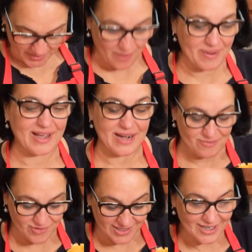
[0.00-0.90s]
Oh my God,
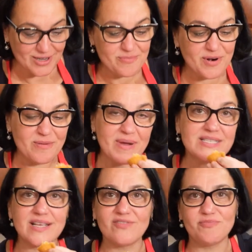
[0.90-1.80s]
I'm really gonna burn
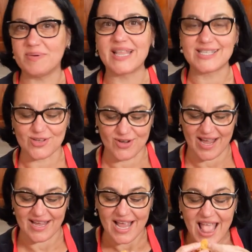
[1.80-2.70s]
myself, but that's
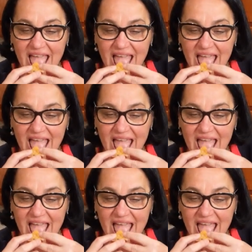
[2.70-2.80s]
okay.